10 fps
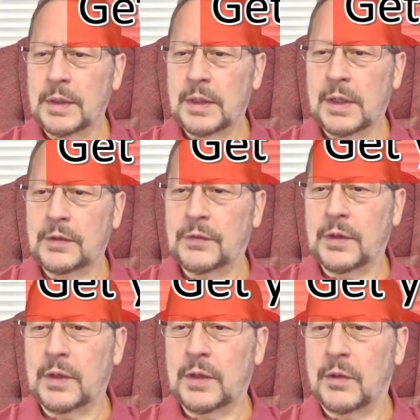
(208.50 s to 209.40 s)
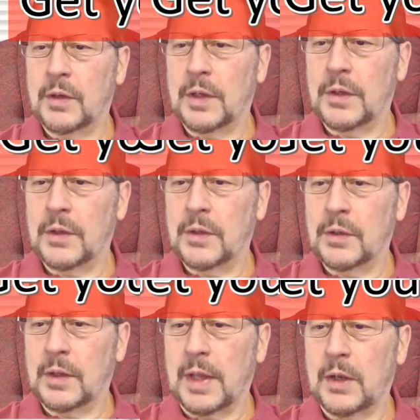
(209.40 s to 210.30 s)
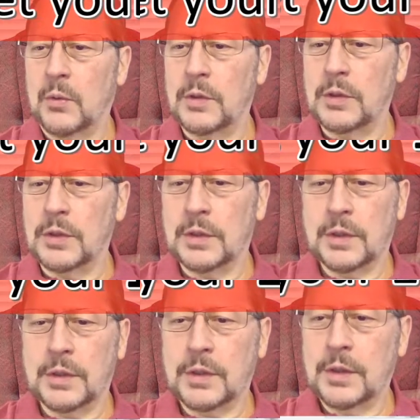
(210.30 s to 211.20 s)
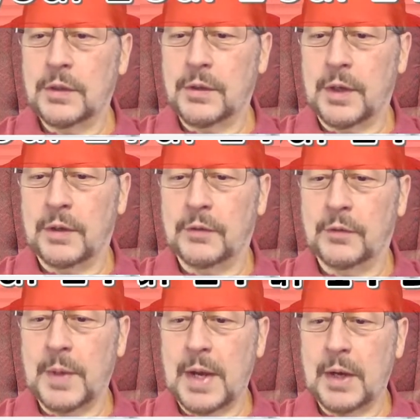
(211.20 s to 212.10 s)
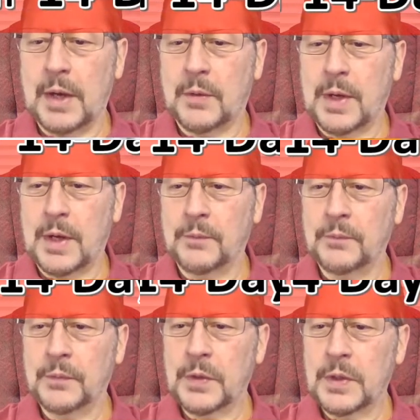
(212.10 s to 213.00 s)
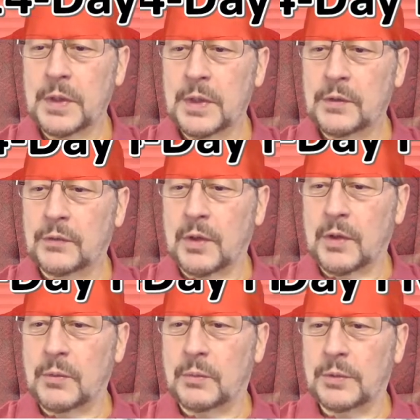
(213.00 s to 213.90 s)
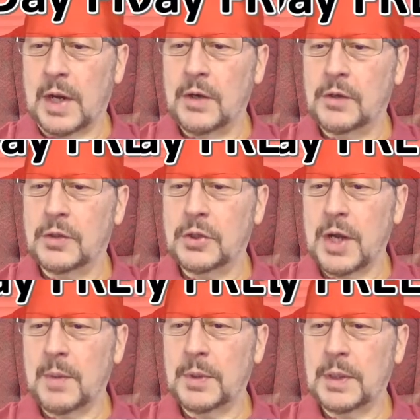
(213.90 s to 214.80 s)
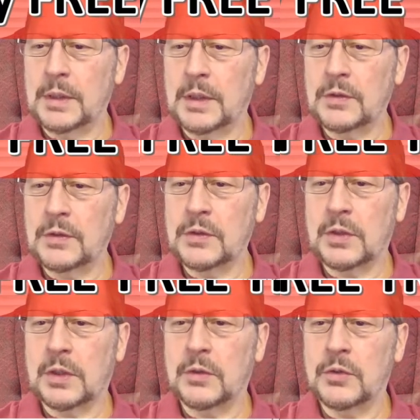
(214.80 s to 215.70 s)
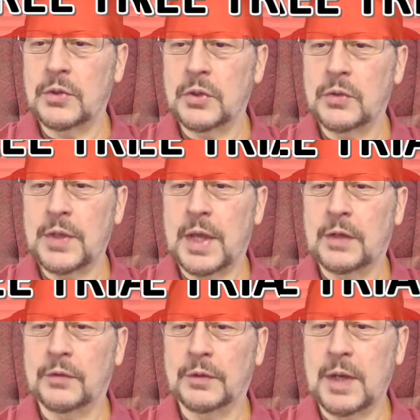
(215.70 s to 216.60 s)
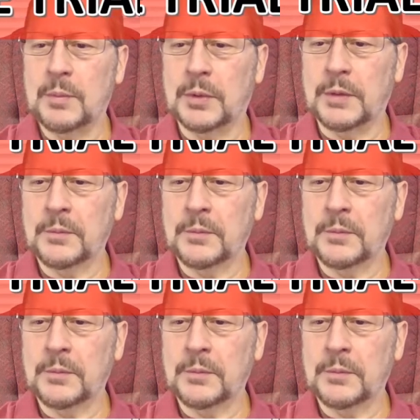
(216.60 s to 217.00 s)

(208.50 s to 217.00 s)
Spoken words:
Let's say you're like orange there as a background. So tired of shopping, let's just choose that as a template.